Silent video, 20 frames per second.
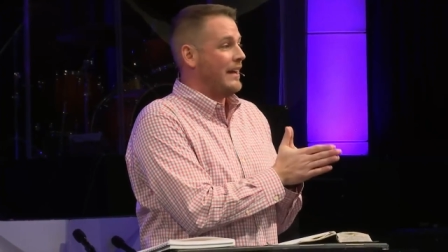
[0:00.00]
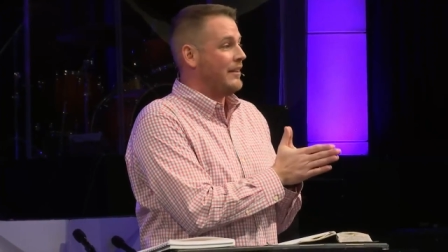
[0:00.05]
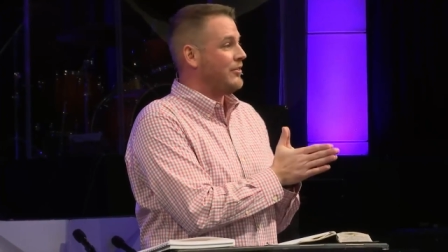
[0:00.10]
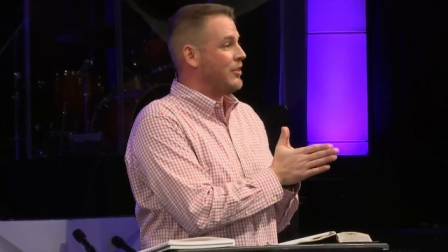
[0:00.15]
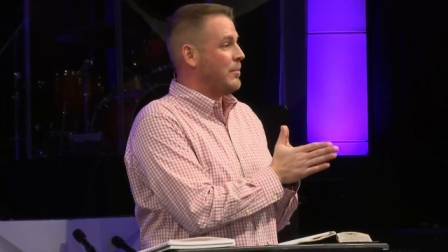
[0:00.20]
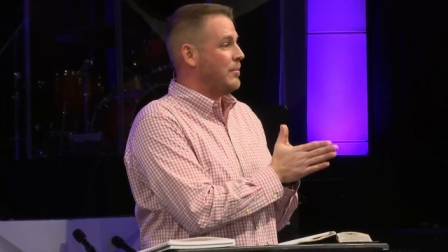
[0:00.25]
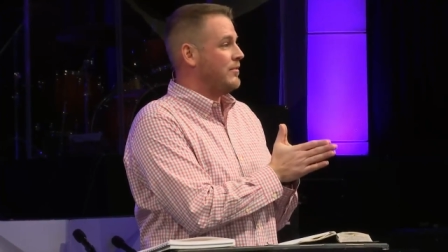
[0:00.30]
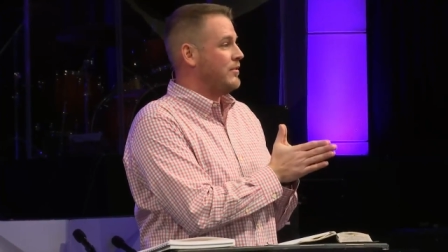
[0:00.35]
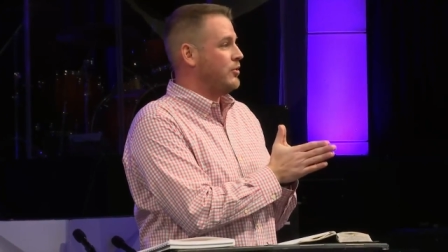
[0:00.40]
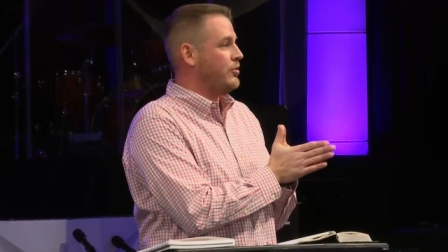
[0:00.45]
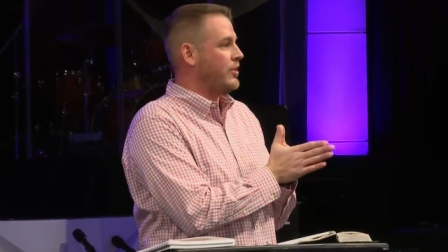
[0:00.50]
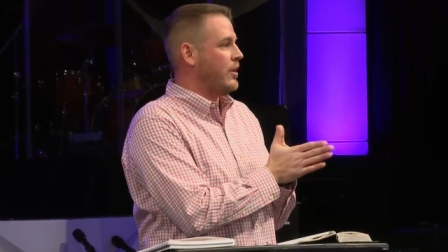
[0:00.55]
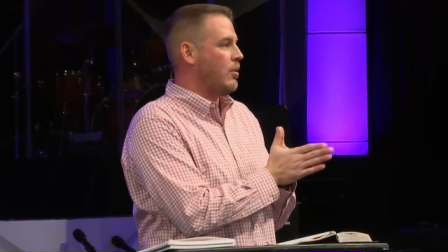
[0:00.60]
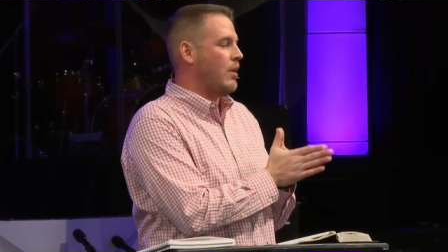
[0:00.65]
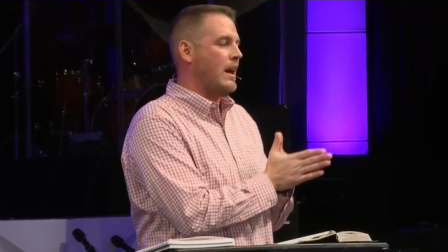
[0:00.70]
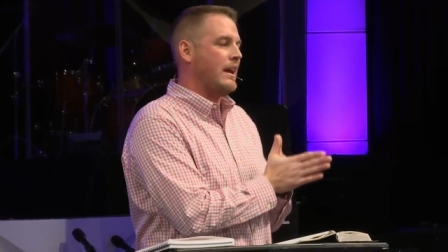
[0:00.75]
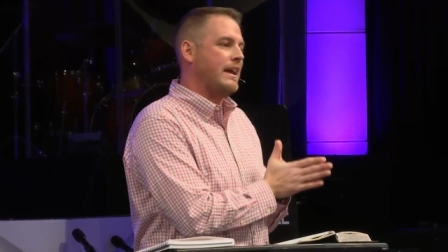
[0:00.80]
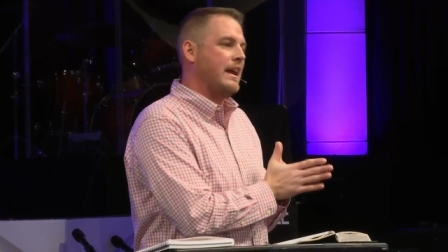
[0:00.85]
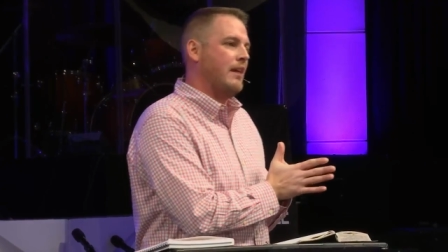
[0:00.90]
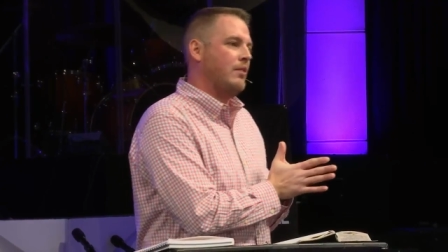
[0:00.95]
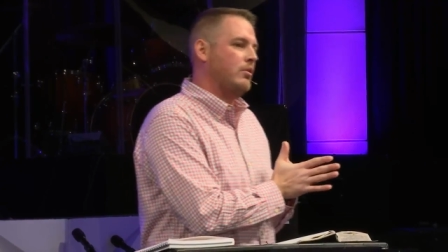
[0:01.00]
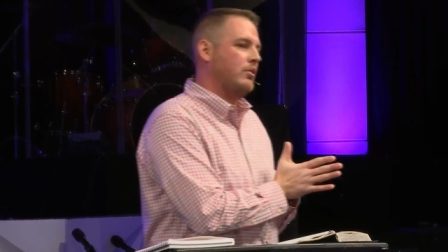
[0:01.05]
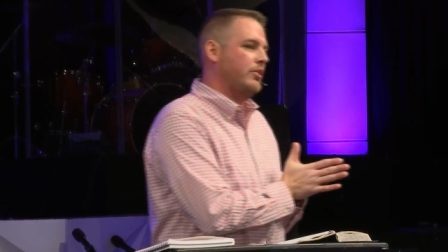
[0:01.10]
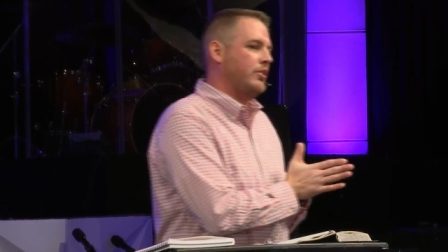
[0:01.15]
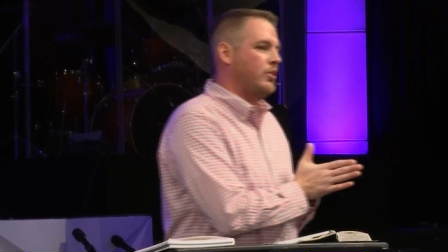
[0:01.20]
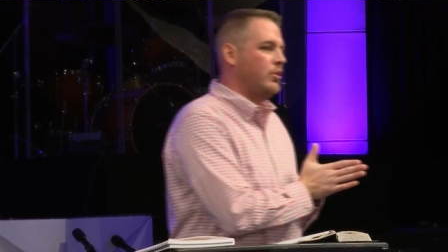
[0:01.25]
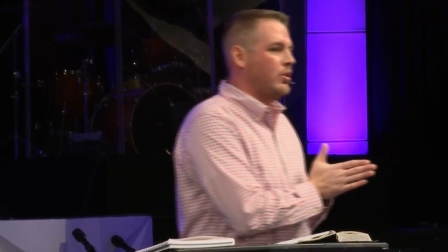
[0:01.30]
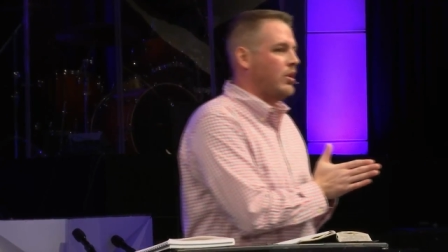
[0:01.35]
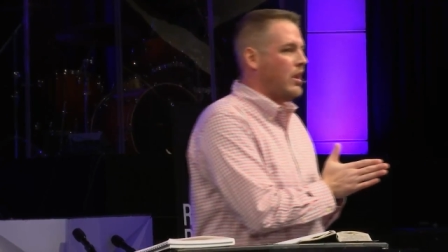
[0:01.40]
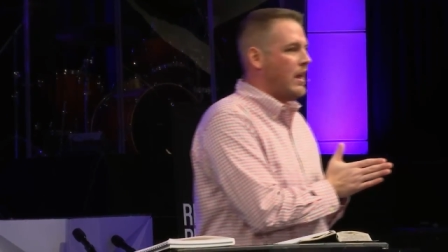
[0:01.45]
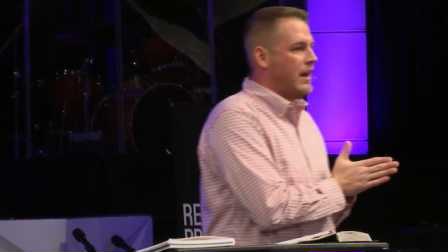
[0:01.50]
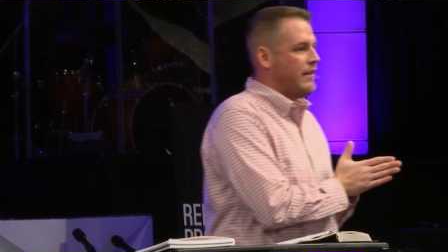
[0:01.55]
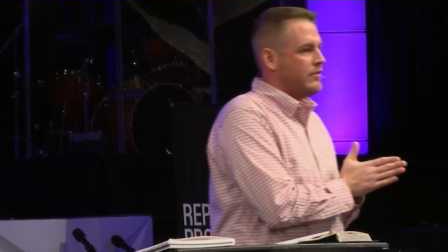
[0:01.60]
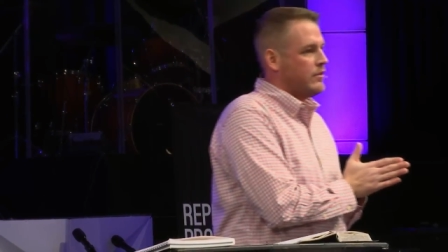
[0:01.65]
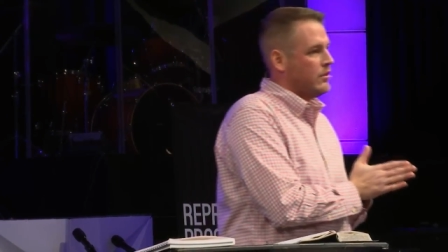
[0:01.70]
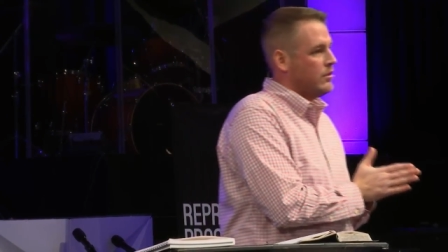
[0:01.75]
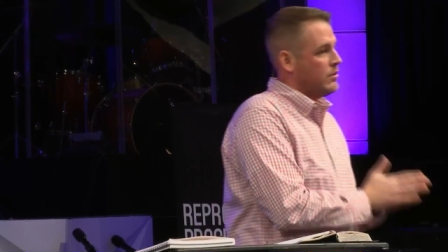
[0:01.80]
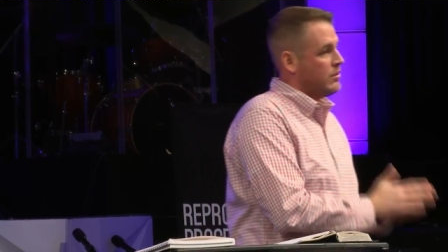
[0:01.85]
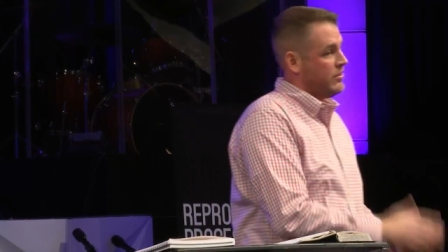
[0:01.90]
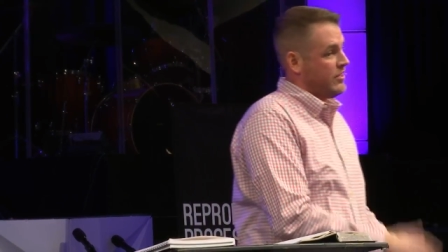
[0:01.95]
And some of you said, Well, I can't really do a life
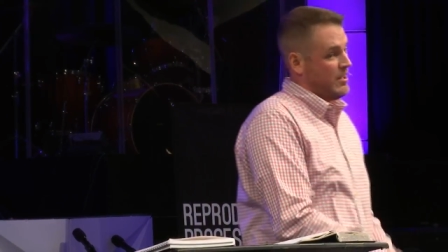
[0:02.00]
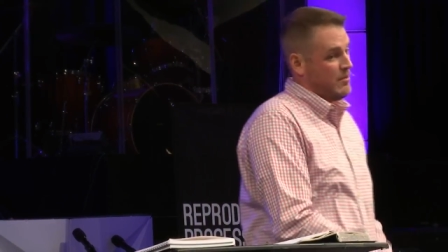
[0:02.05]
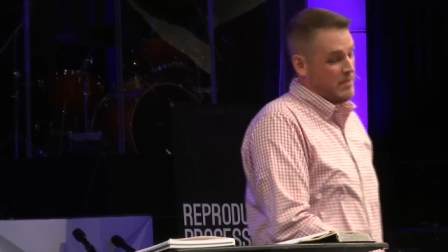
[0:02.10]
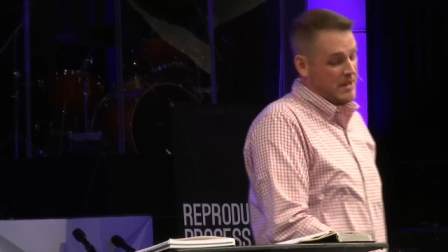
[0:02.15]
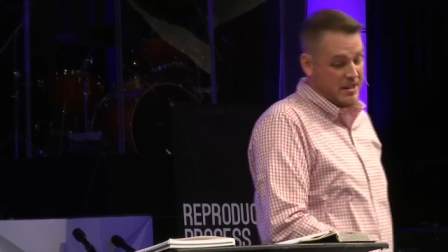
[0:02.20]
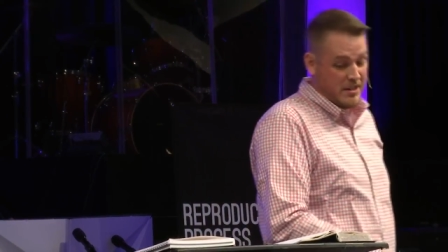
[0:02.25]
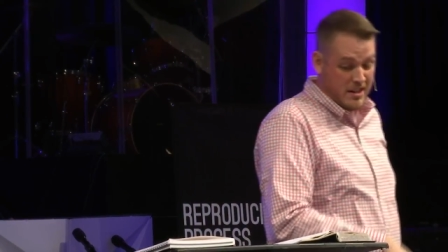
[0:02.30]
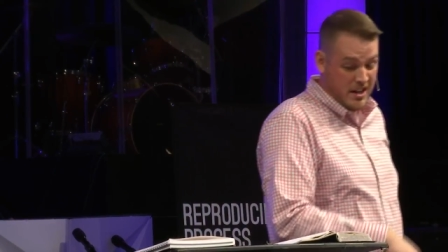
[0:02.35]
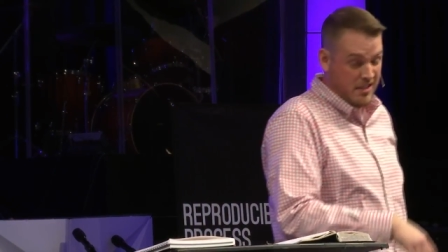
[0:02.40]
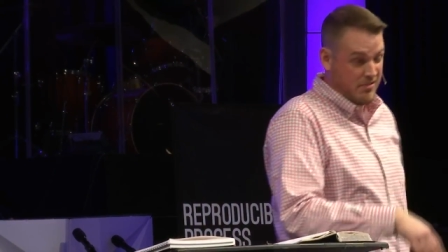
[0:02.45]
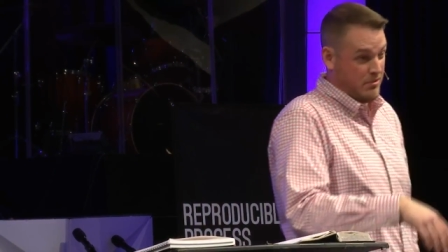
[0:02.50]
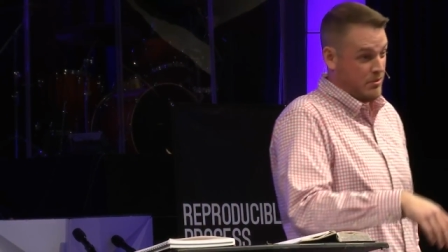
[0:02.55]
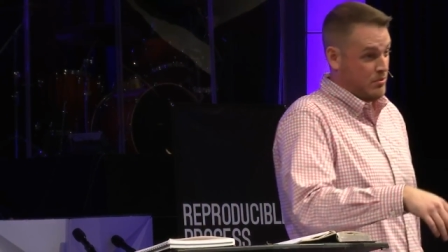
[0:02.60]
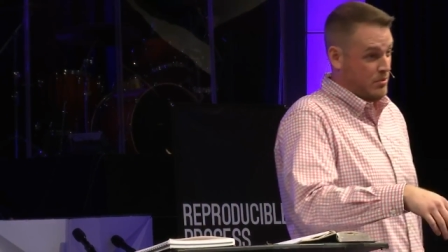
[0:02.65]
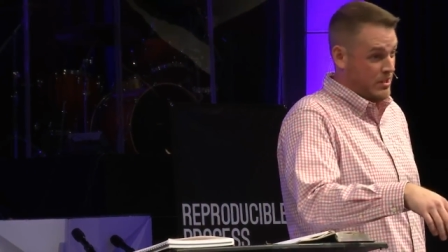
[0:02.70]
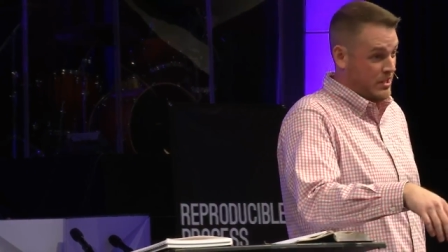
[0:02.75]
group because they meet every